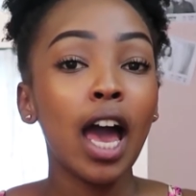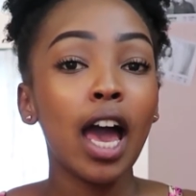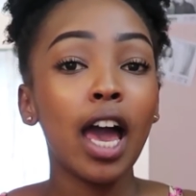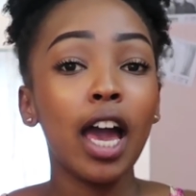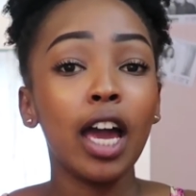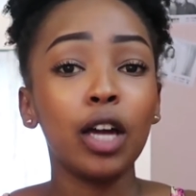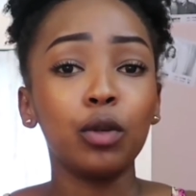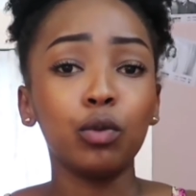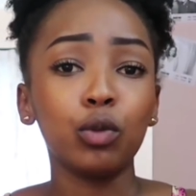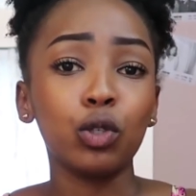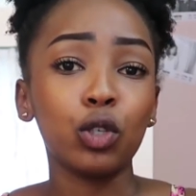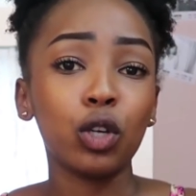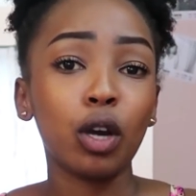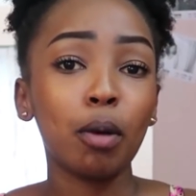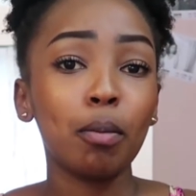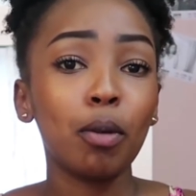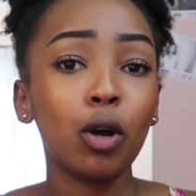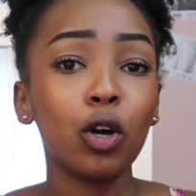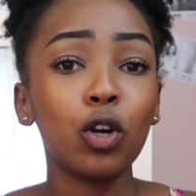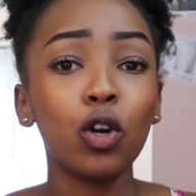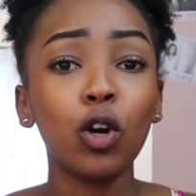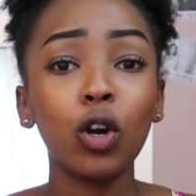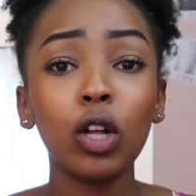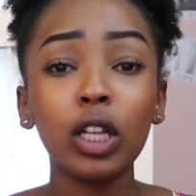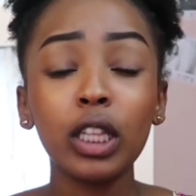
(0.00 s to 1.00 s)
And we talk
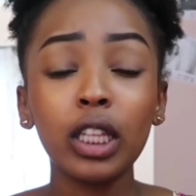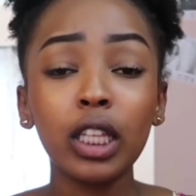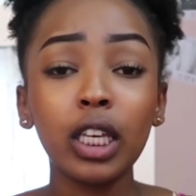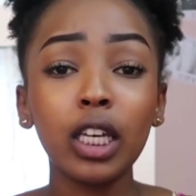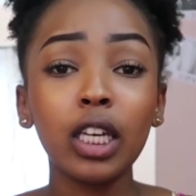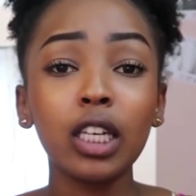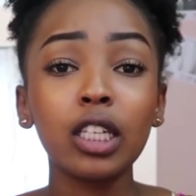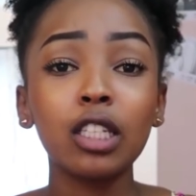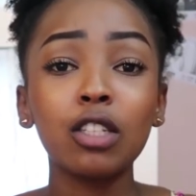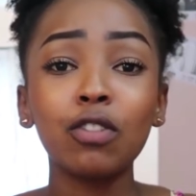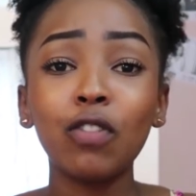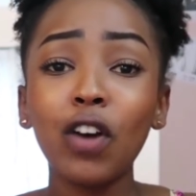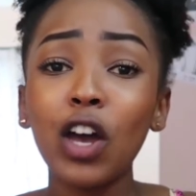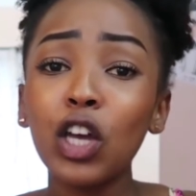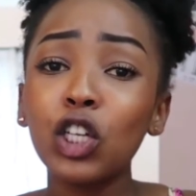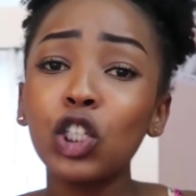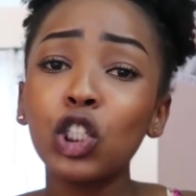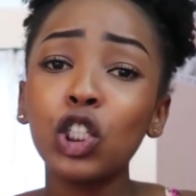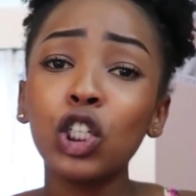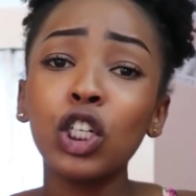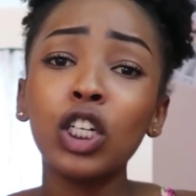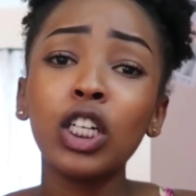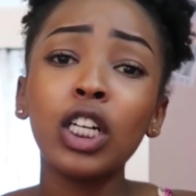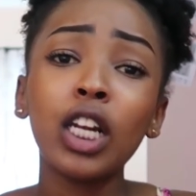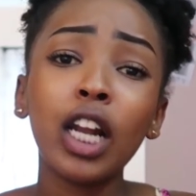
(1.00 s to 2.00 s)
about all things
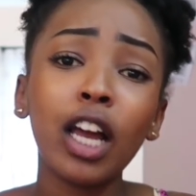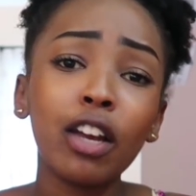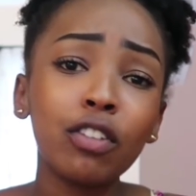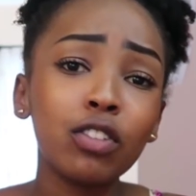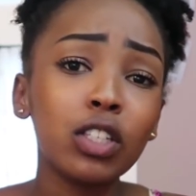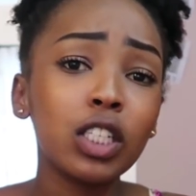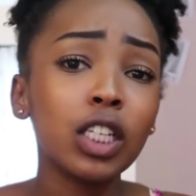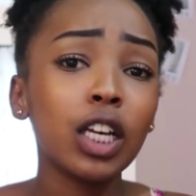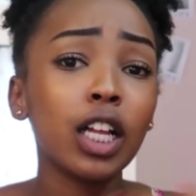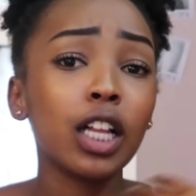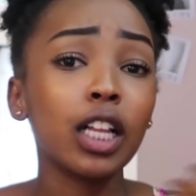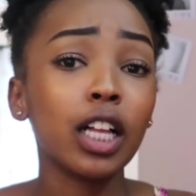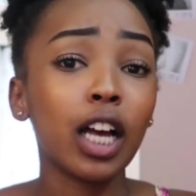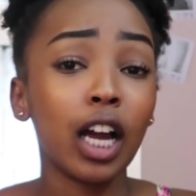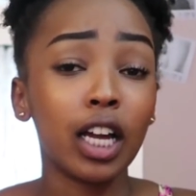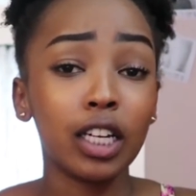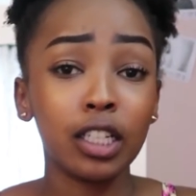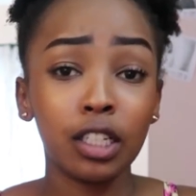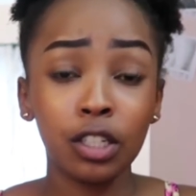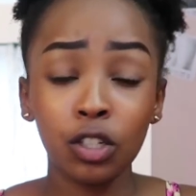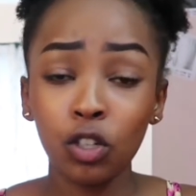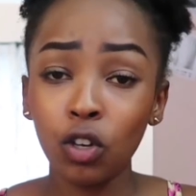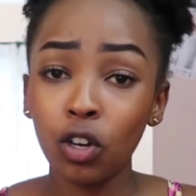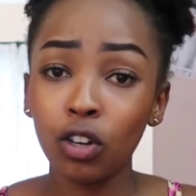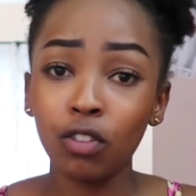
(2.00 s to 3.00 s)
fashion, lifestyle,
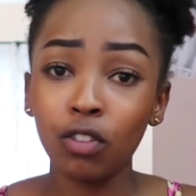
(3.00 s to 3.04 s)
candid